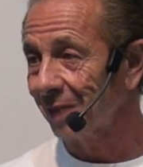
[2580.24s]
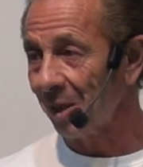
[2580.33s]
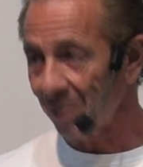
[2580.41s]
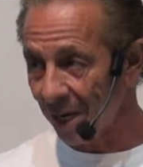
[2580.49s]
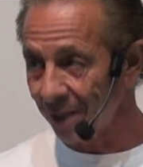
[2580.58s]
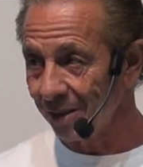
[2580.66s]

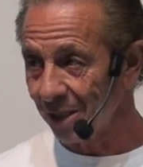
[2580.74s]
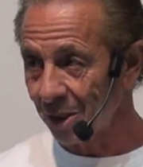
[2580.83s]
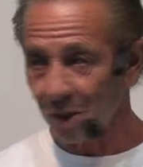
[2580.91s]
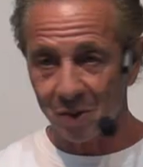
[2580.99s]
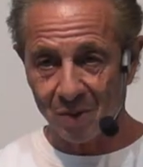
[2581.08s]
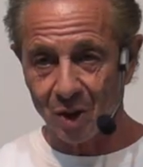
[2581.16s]
Amen? It
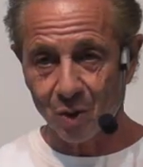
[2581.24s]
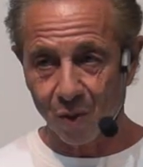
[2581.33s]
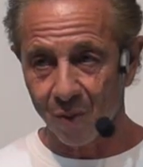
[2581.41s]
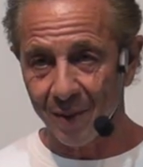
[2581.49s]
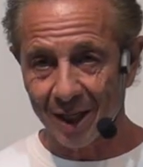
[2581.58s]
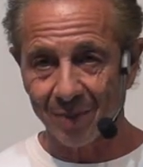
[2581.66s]
doesn't mean you
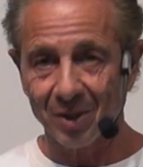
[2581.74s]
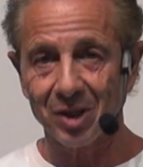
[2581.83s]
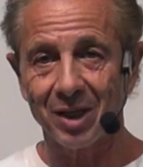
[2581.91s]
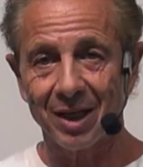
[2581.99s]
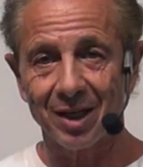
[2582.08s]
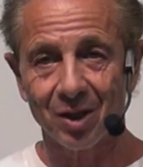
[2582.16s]
won't make a
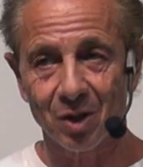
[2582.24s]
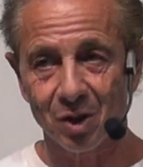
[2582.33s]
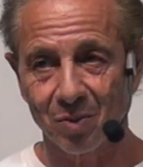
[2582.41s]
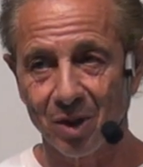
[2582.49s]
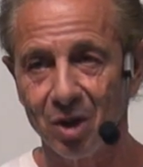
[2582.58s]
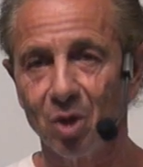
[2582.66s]
mistake. It
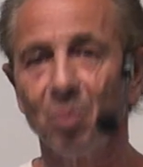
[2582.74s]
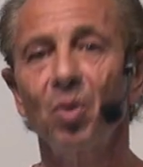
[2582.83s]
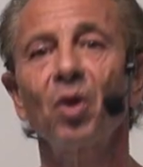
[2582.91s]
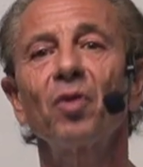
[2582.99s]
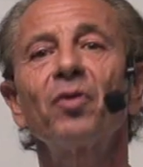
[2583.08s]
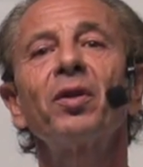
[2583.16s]
doesn't mean you're
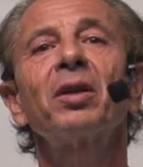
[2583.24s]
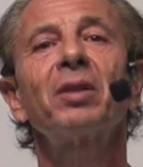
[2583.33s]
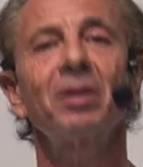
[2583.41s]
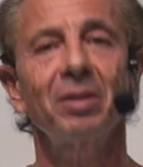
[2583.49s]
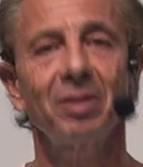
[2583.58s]
perfect.